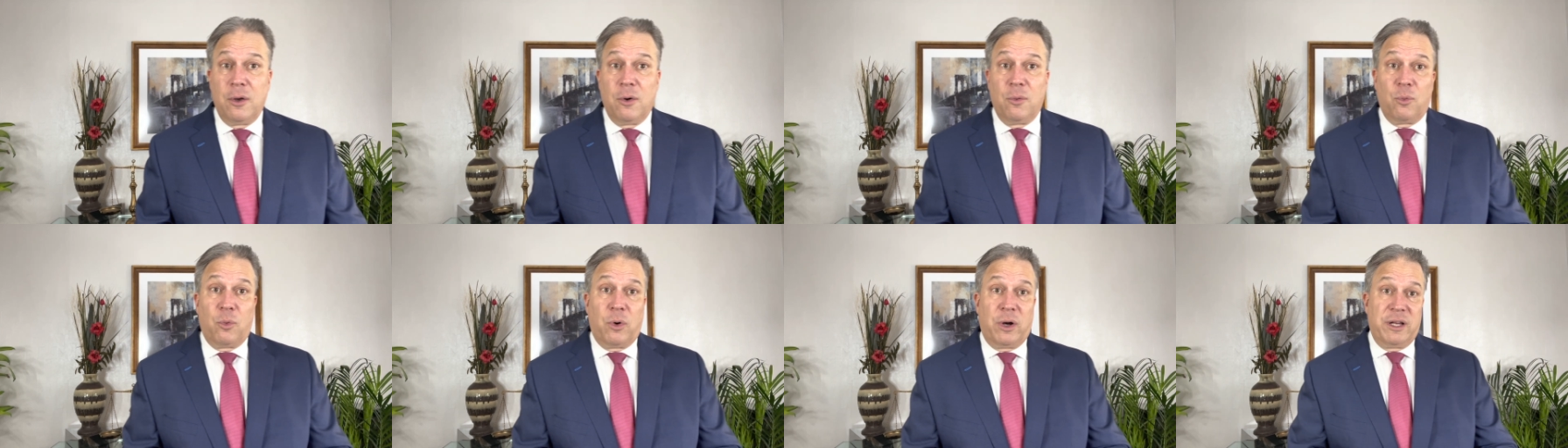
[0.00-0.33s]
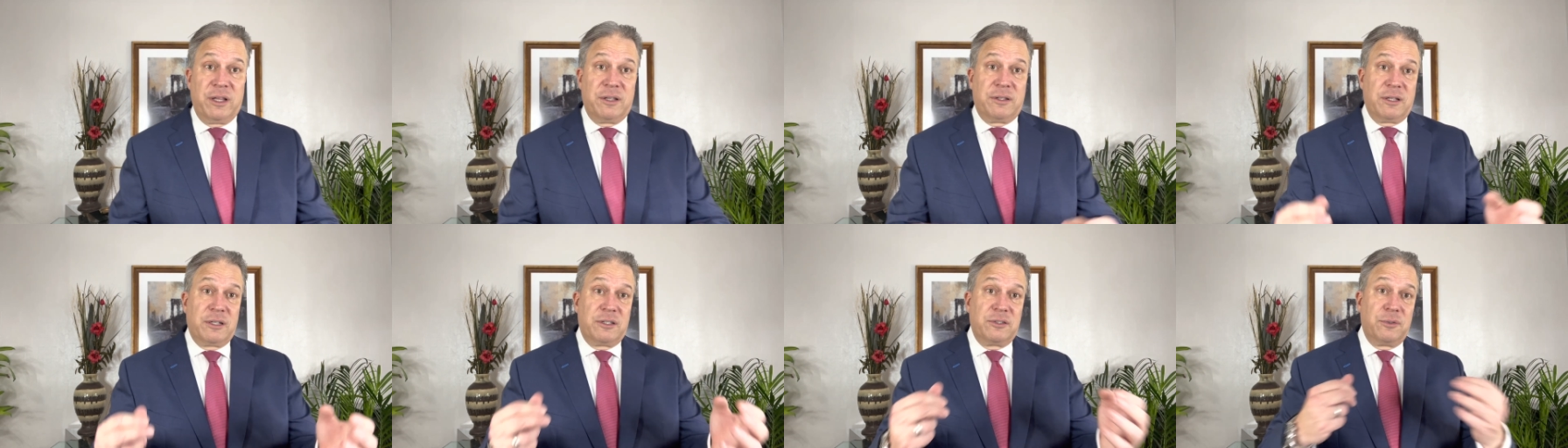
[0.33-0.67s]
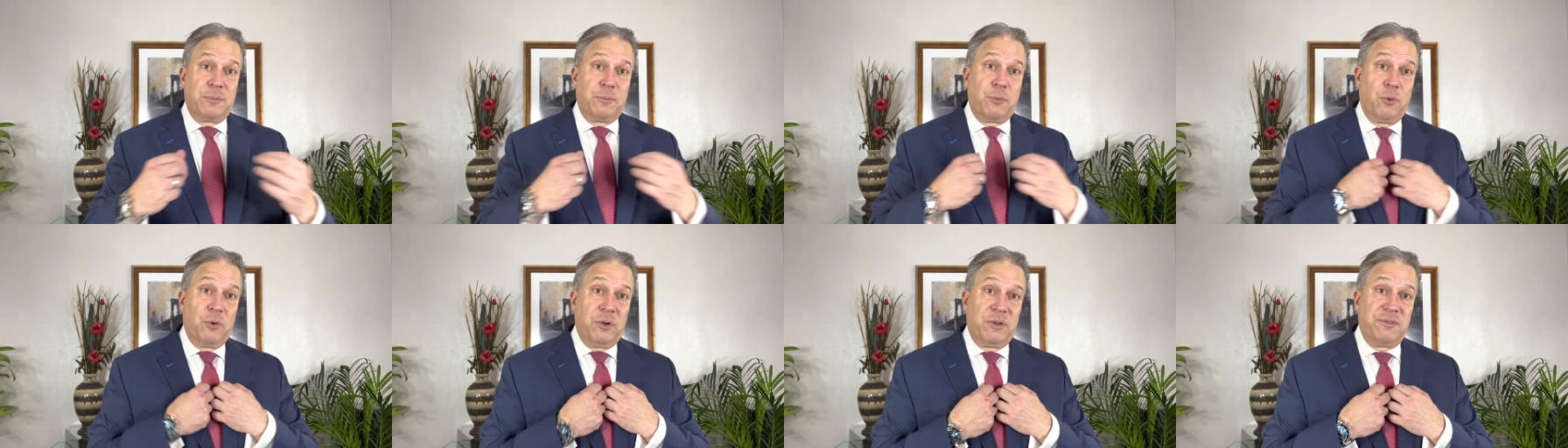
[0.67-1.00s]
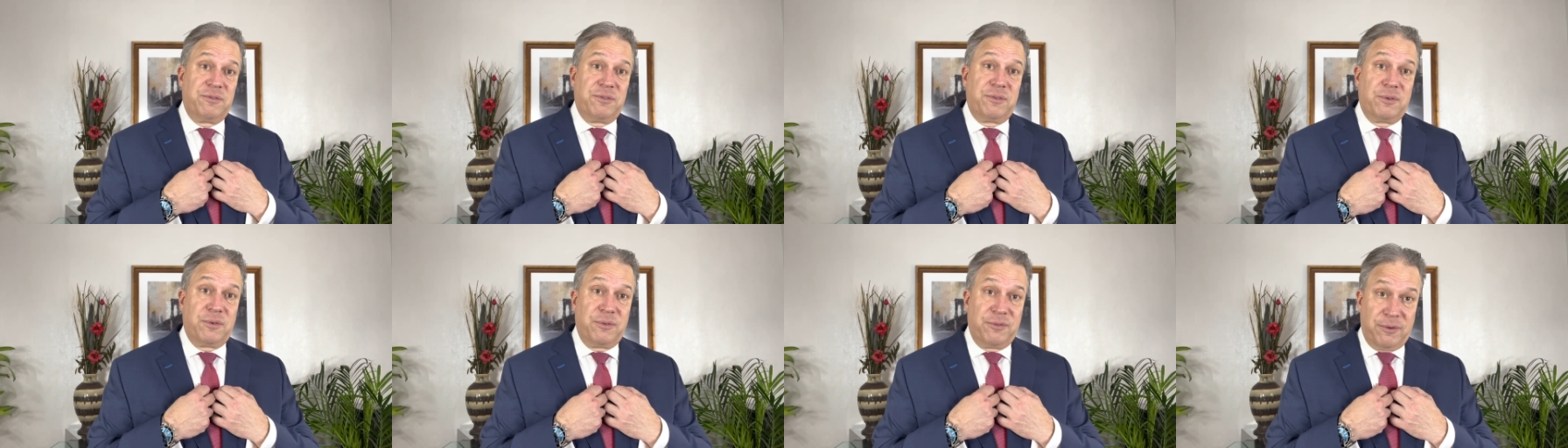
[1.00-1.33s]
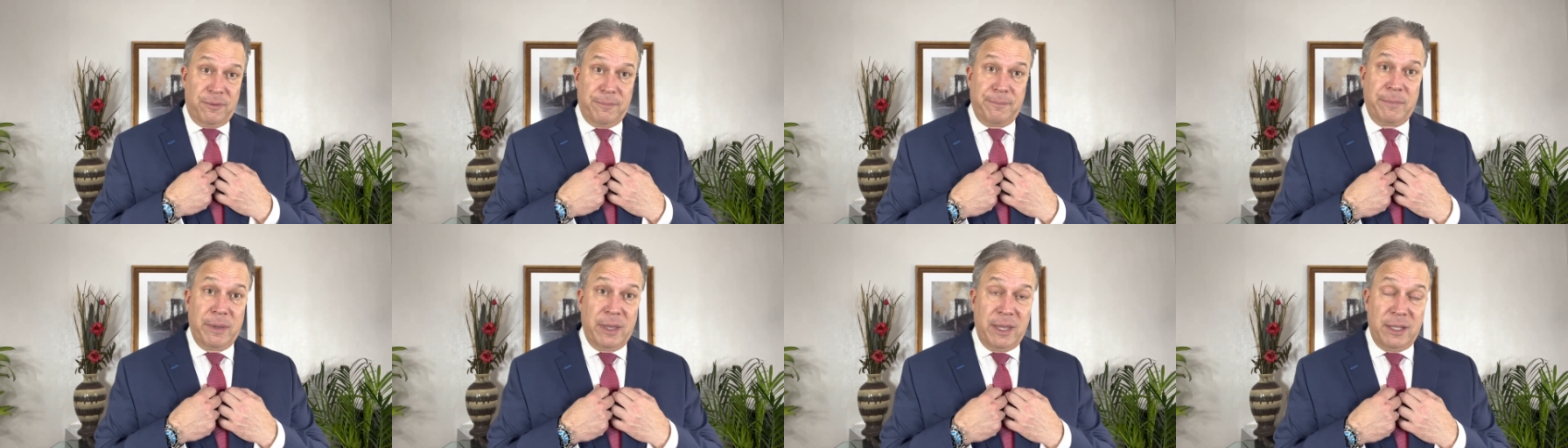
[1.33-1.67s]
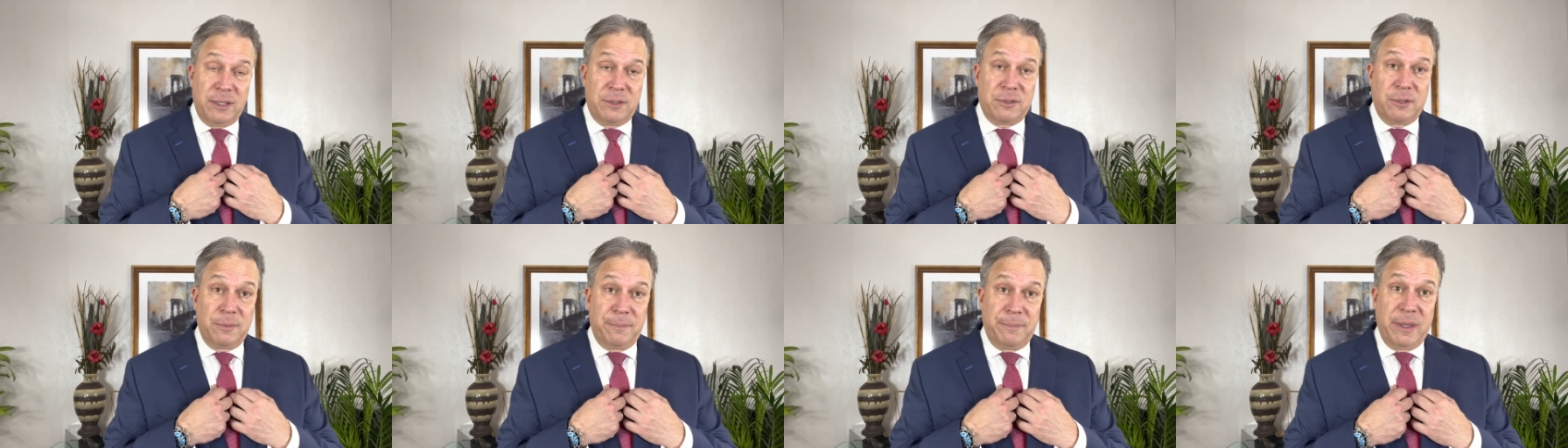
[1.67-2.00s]
Why do you think it's important for me
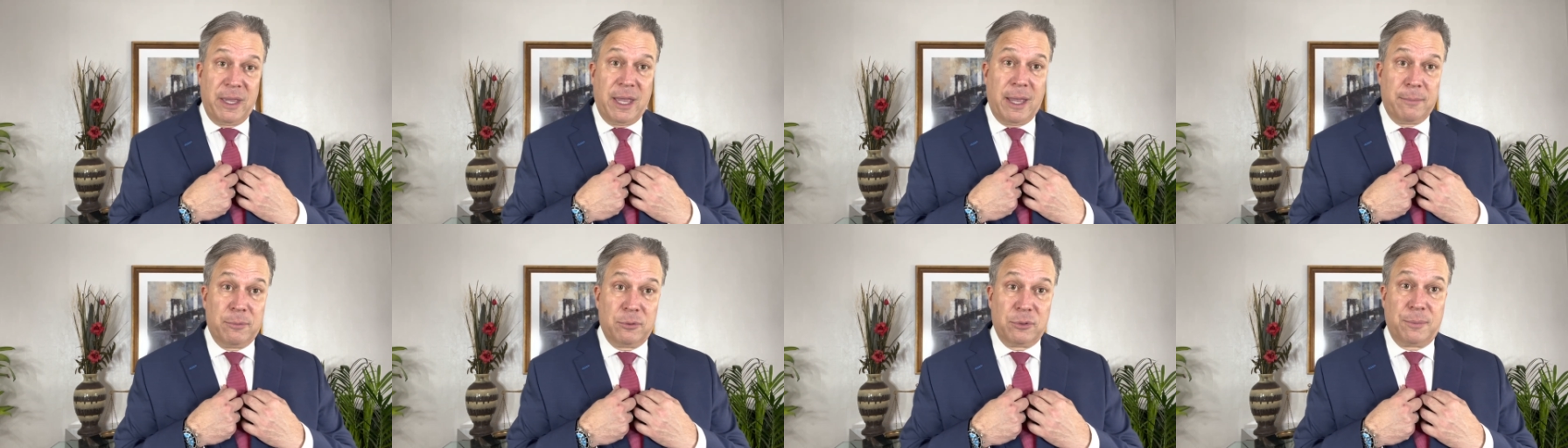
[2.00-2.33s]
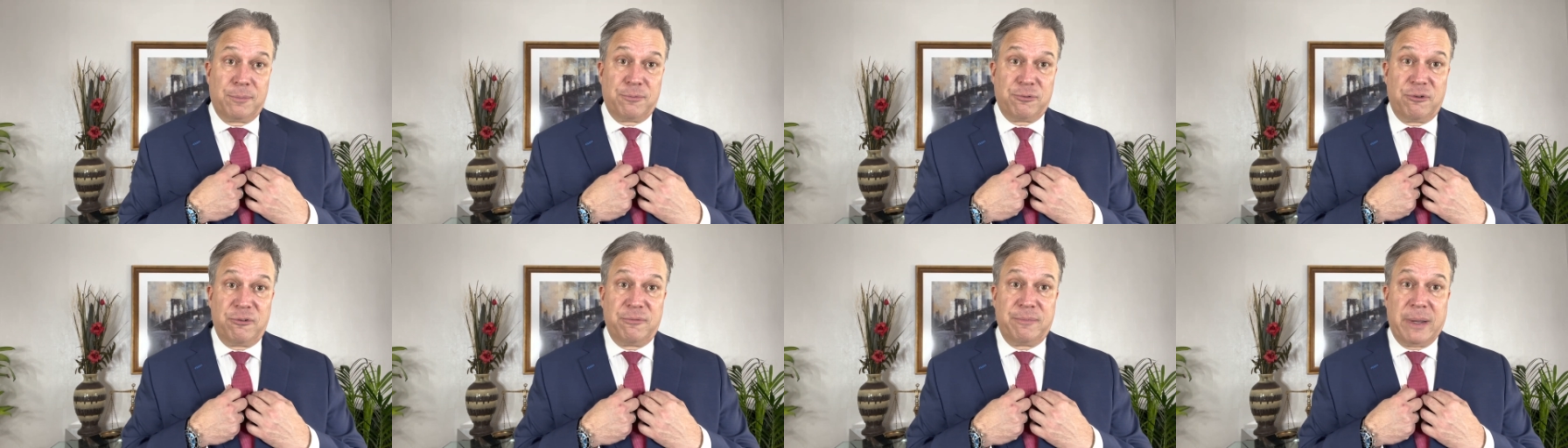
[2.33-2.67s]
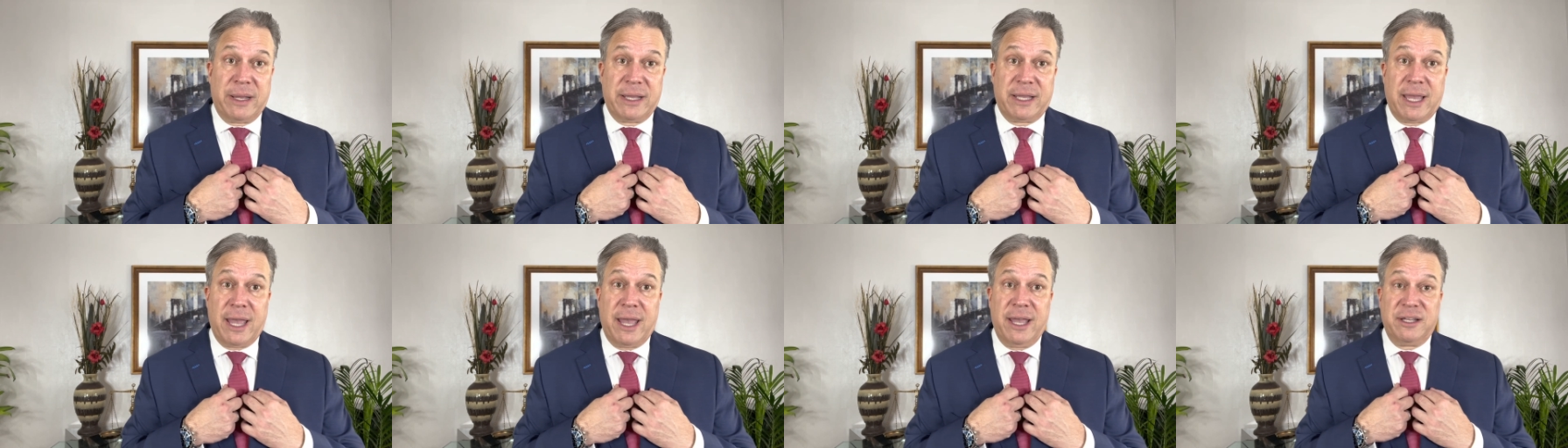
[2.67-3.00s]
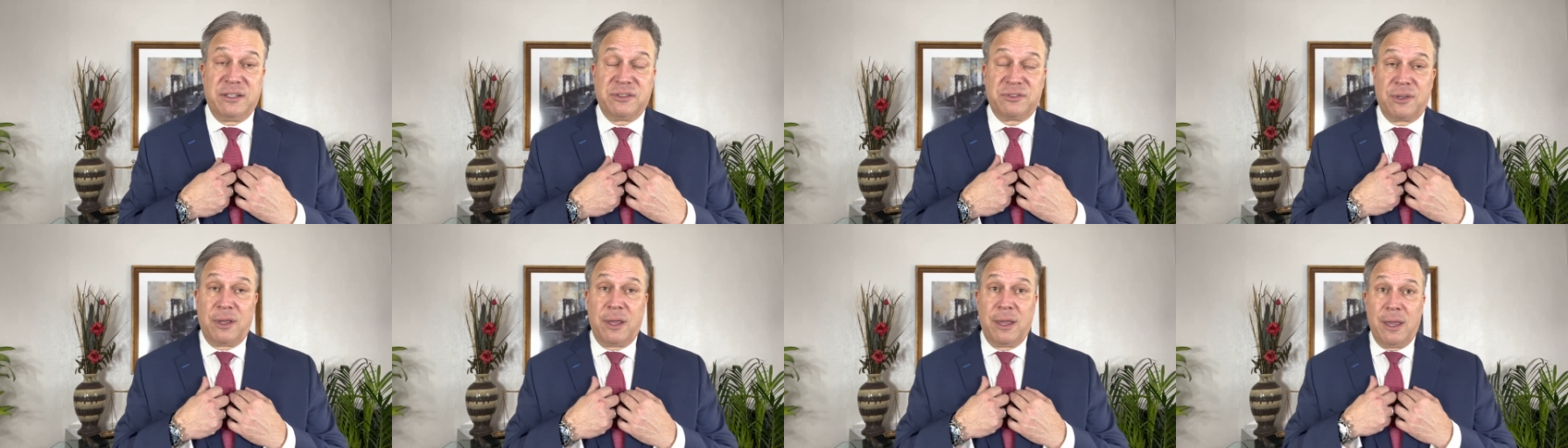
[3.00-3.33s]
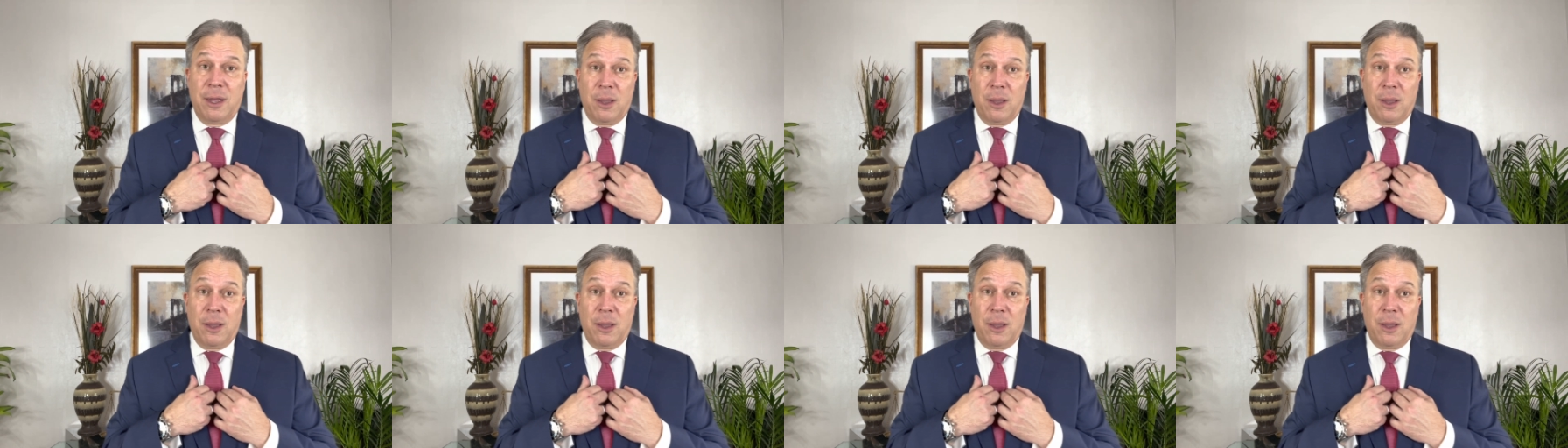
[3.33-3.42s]
to be able to prove my case?